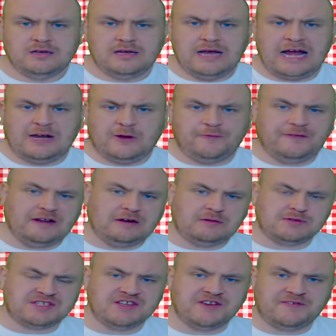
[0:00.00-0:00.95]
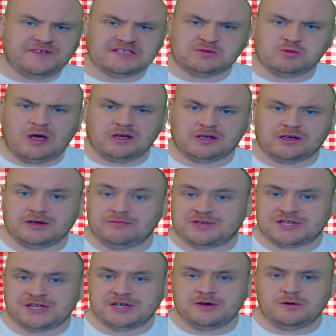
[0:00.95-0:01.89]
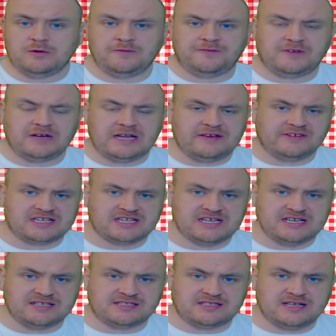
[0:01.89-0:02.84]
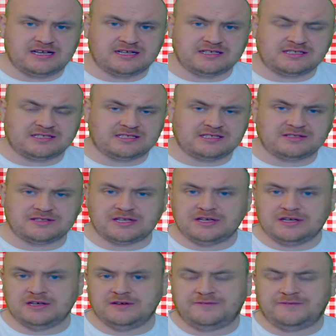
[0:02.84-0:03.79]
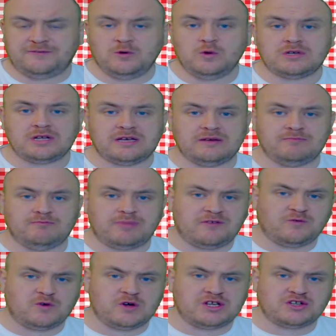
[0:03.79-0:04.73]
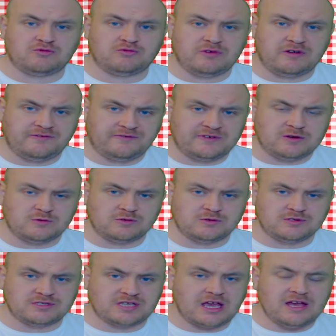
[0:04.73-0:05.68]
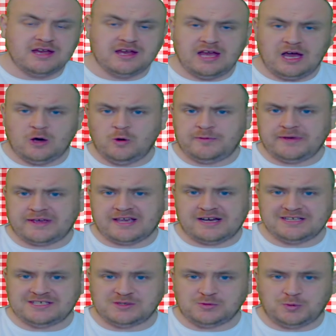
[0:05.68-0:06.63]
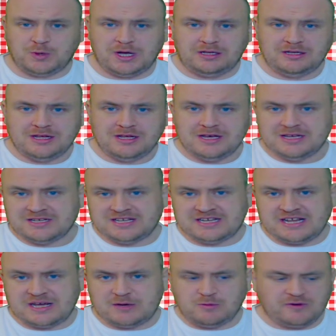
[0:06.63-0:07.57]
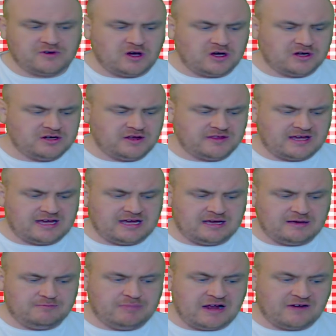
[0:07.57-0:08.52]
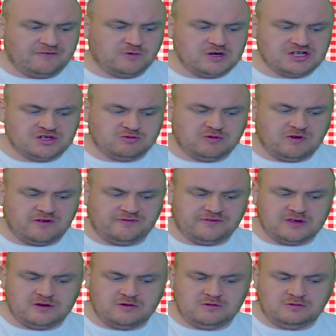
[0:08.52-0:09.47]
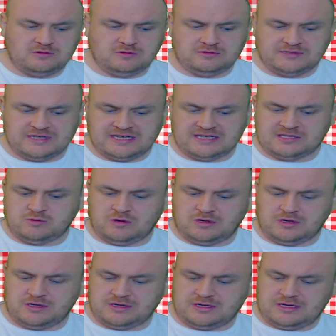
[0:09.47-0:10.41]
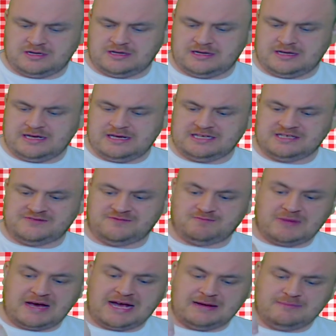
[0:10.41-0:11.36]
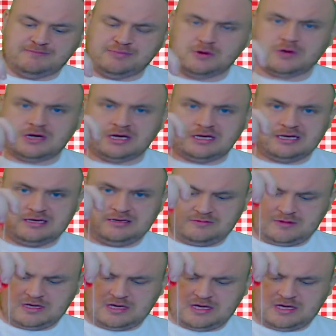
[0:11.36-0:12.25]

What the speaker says: Hello fellow surfers, welcome to Flavour Tasters, the food and beverage reviews. I hope you guys are well. Today we've got another beverage review. This one is by Pukka.